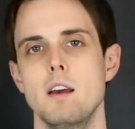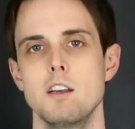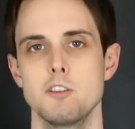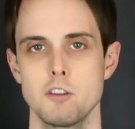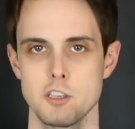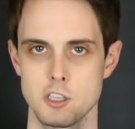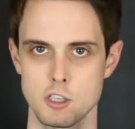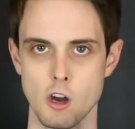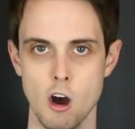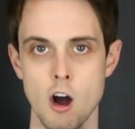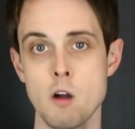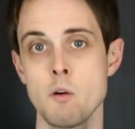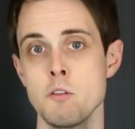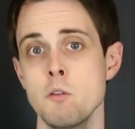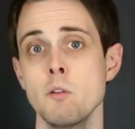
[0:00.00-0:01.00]
Is there a
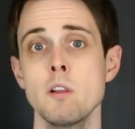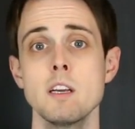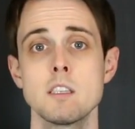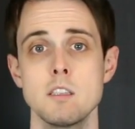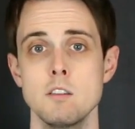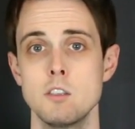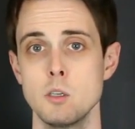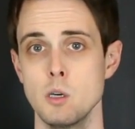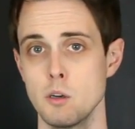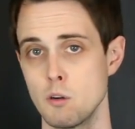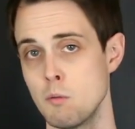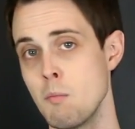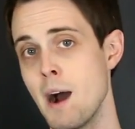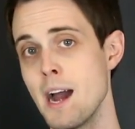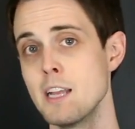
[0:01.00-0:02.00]
song when you listen to it
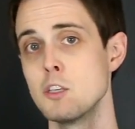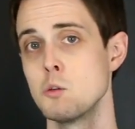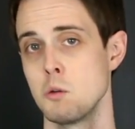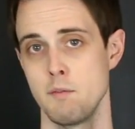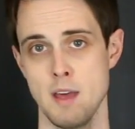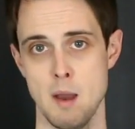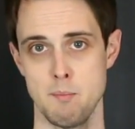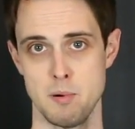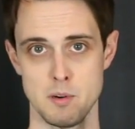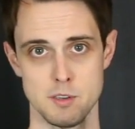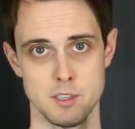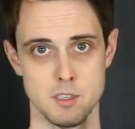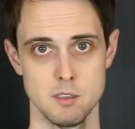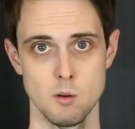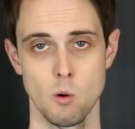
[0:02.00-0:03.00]
reminds you of that
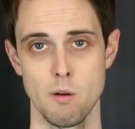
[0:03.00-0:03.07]
person,